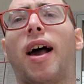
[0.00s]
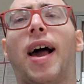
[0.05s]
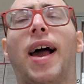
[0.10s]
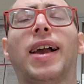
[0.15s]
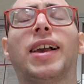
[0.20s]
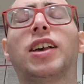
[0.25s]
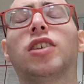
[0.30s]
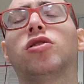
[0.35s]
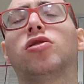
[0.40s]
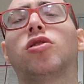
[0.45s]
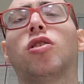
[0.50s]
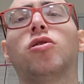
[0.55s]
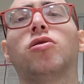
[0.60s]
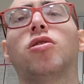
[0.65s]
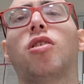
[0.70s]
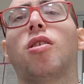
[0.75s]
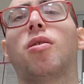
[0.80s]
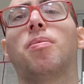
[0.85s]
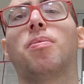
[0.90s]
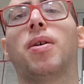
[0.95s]
I just don't
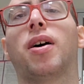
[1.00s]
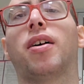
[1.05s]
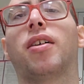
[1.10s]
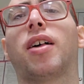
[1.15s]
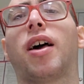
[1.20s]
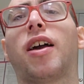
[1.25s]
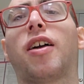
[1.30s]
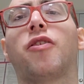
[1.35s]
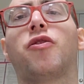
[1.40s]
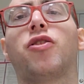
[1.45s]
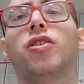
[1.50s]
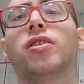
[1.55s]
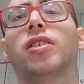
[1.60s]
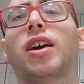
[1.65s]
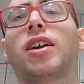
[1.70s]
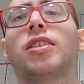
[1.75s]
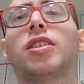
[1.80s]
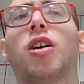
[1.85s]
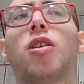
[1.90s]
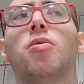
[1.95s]
know. But like, I feel
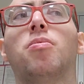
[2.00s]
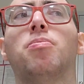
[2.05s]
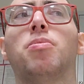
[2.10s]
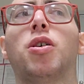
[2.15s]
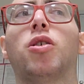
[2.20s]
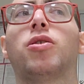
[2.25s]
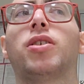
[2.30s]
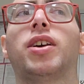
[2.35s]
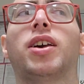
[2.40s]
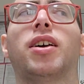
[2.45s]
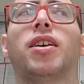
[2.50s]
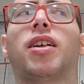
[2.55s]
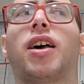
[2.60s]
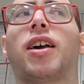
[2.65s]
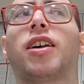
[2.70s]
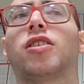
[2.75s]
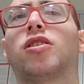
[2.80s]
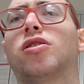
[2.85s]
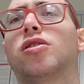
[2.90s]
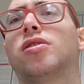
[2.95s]
like they're milking it.
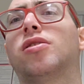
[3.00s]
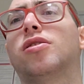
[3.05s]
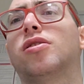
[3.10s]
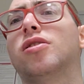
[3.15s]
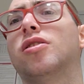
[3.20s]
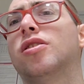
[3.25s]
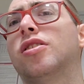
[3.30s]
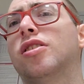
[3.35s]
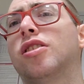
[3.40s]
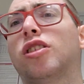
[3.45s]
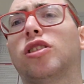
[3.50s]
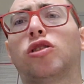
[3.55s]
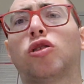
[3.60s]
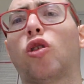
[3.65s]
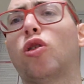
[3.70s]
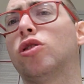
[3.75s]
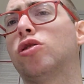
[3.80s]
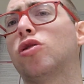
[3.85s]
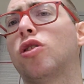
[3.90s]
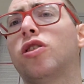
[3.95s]
Like the
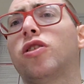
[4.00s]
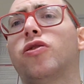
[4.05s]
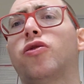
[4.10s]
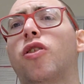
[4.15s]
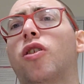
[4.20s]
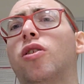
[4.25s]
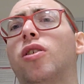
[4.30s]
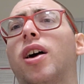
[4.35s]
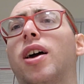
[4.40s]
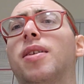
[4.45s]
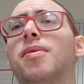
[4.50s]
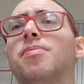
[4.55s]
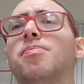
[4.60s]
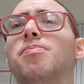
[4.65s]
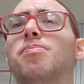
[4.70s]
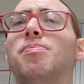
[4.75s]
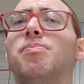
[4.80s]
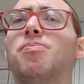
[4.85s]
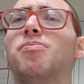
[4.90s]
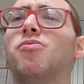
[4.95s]
Toy Story 4, like,
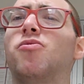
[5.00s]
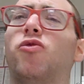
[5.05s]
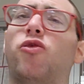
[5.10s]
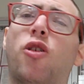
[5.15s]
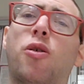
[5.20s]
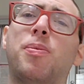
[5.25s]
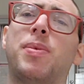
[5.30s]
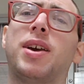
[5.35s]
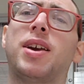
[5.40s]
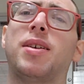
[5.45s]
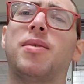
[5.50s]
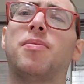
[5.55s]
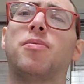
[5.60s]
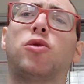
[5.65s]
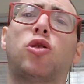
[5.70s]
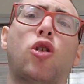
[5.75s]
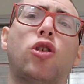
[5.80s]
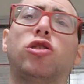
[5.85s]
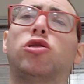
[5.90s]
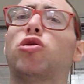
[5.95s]
for me,
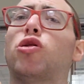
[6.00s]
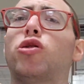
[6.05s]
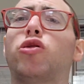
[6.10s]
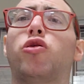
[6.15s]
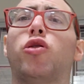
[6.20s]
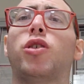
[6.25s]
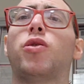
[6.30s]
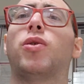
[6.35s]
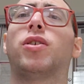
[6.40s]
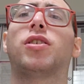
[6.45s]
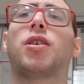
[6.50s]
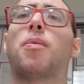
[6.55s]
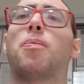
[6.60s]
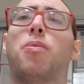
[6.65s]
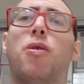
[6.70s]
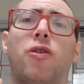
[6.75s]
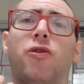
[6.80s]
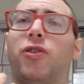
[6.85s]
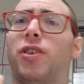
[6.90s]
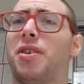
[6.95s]
Toy Story 3 was a
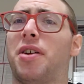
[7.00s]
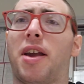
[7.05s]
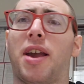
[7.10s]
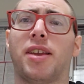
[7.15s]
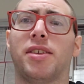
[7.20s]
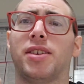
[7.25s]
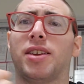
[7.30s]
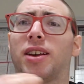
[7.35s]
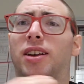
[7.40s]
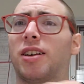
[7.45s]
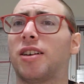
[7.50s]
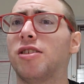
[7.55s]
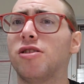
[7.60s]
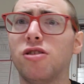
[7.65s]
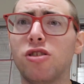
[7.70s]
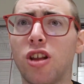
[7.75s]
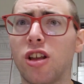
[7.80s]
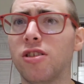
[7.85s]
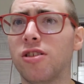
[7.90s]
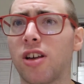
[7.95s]
perfect ending.
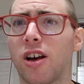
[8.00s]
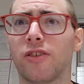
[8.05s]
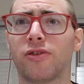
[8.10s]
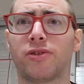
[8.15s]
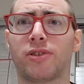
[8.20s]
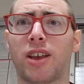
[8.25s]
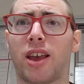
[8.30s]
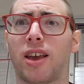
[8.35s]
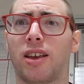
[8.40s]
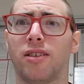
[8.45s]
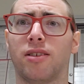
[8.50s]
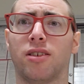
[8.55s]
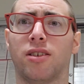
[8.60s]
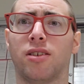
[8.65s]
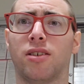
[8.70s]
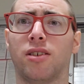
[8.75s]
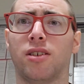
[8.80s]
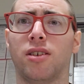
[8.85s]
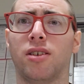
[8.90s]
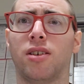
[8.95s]
Enough said.
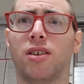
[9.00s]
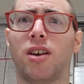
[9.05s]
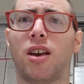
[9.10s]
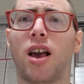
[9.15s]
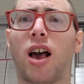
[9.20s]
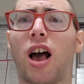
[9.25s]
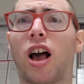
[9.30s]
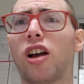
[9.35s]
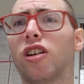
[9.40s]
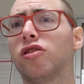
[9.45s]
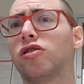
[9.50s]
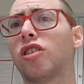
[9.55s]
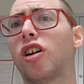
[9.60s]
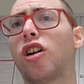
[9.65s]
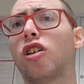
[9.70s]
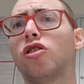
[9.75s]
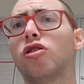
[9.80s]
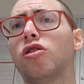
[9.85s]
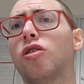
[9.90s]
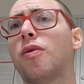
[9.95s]
I
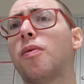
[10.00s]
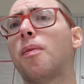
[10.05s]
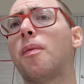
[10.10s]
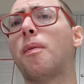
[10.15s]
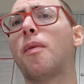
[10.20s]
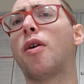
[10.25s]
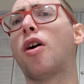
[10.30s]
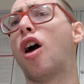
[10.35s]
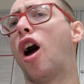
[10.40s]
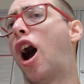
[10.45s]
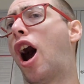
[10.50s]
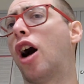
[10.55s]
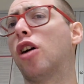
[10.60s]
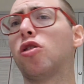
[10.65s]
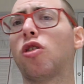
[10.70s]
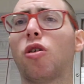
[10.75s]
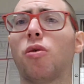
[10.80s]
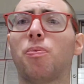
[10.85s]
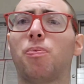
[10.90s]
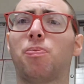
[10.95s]
um, I
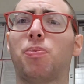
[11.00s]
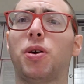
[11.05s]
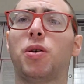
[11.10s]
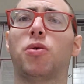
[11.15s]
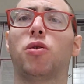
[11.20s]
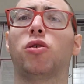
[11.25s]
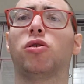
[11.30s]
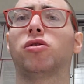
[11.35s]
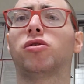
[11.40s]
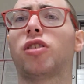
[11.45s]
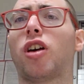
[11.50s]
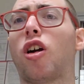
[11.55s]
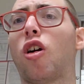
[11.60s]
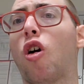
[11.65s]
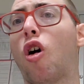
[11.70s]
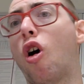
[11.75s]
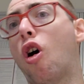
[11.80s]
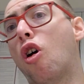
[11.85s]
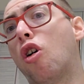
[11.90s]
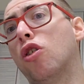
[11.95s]
know people say,
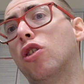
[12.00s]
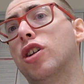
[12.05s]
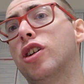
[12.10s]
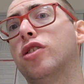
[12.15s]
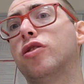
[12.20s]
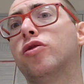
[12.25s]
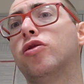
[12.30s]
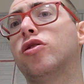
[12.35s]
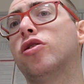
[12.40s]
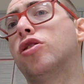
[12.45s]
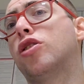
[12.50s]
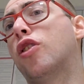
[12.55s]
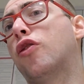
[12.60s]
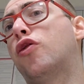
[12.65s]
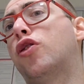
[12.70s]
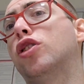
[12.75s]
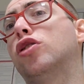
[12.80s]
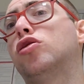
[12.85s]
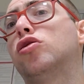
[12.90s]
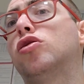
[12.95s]
oh, the
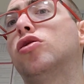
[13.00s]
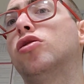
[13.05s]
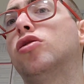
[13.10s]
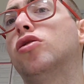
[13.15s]
first,